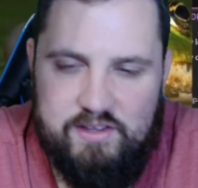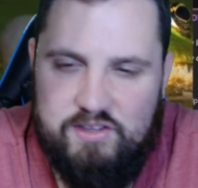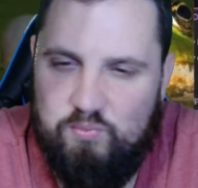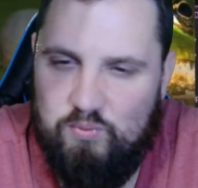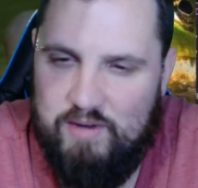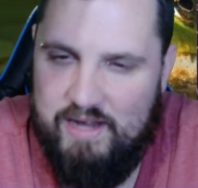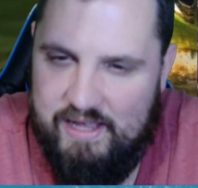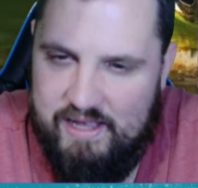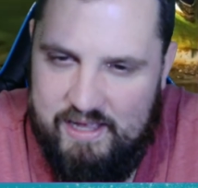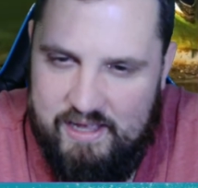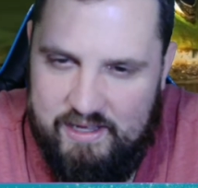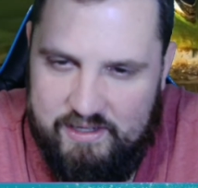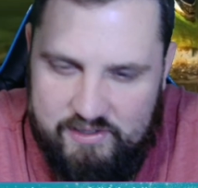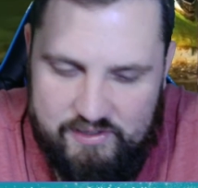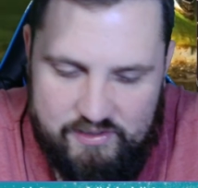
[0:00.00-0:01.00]

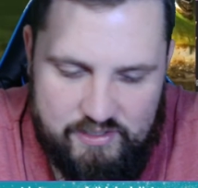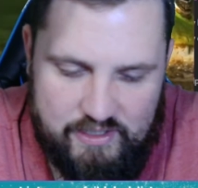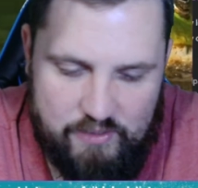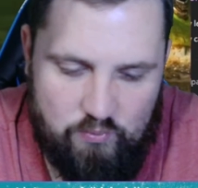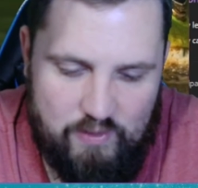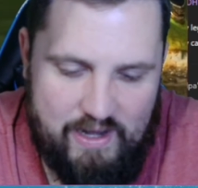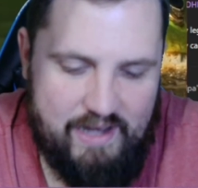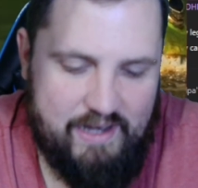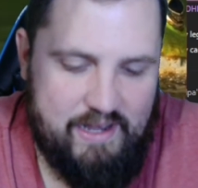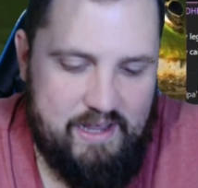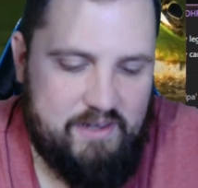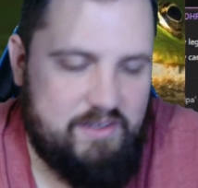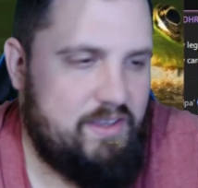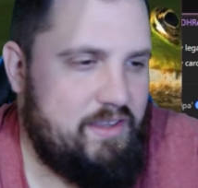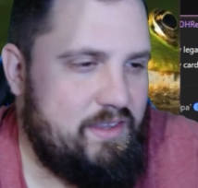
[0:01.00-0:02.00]
Rex.
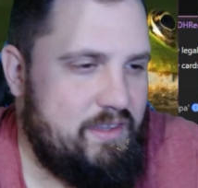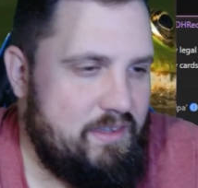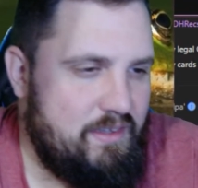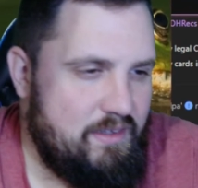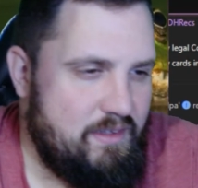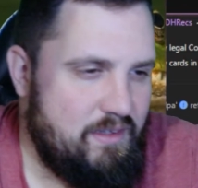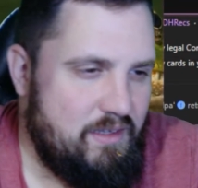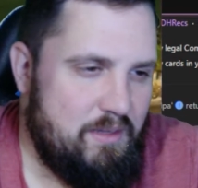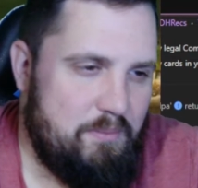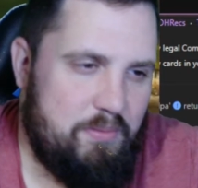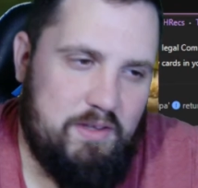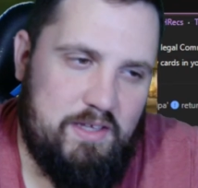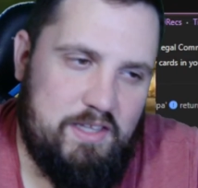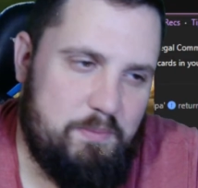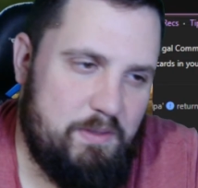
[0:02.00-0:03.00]
Tyrannex.
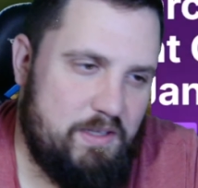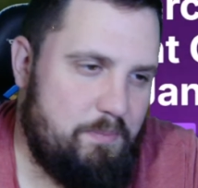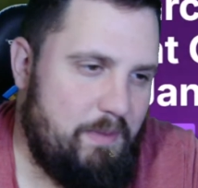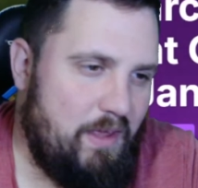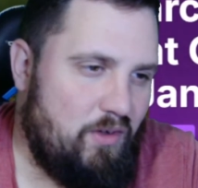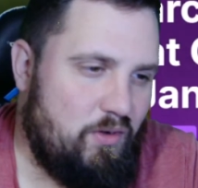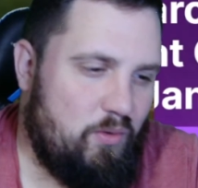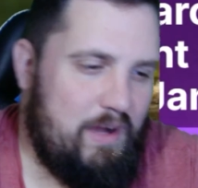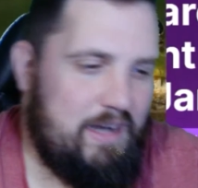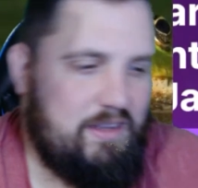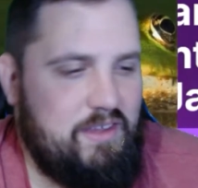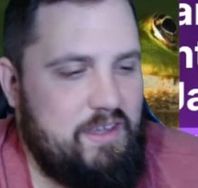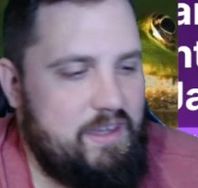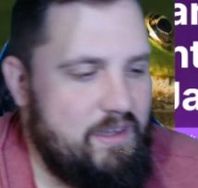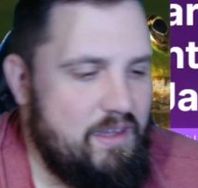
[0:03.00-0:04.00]
Please be spelled
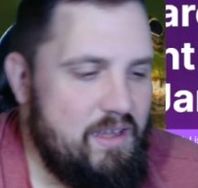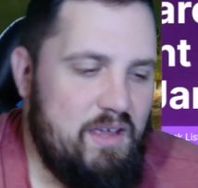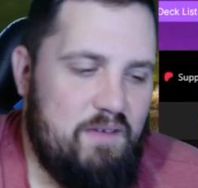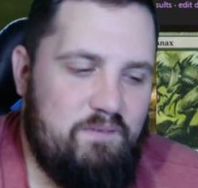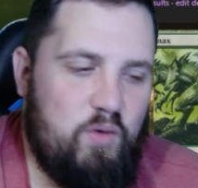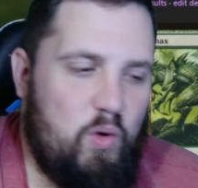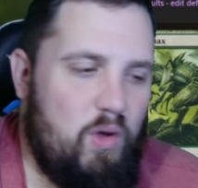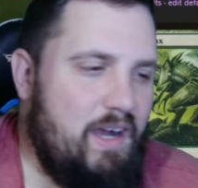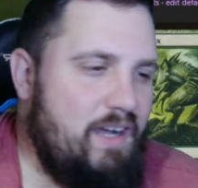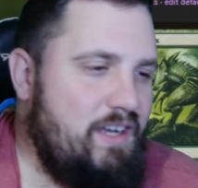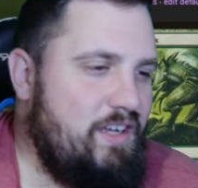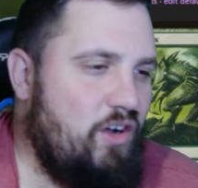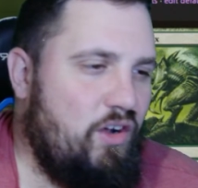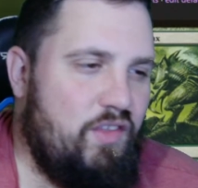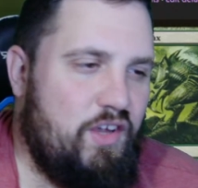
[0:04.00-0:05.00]
correctly. Void,
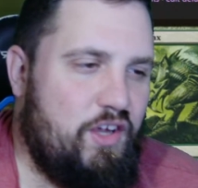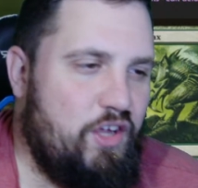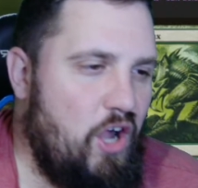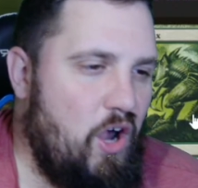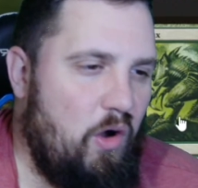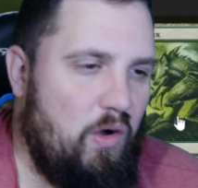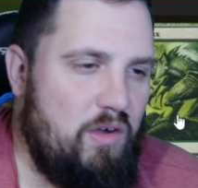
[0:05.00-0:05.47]
you're the GOAT.